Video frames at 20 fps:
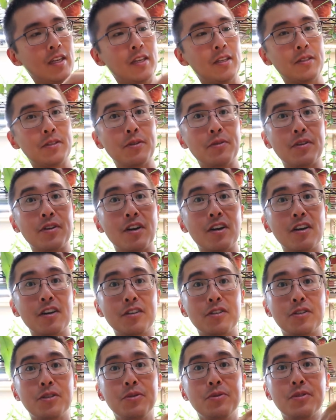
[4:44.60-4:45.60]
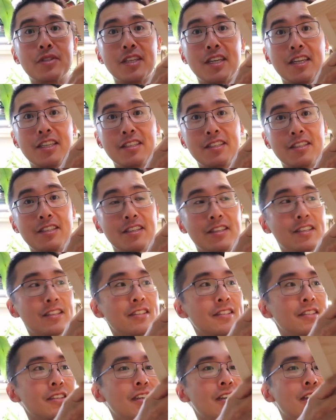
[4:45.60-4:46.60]
So there are two sides to
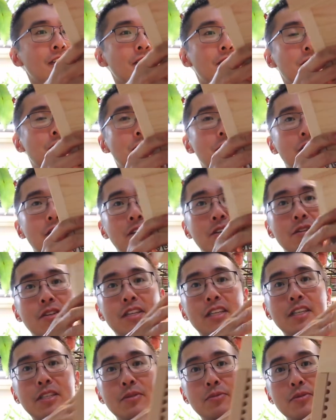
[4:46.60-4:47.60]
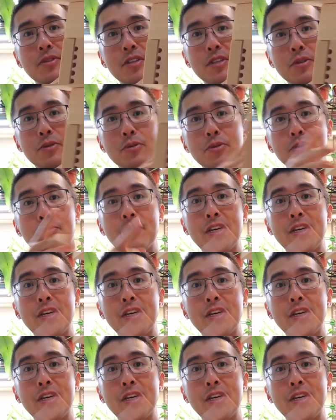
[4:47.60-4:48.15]
this, so that is really cool.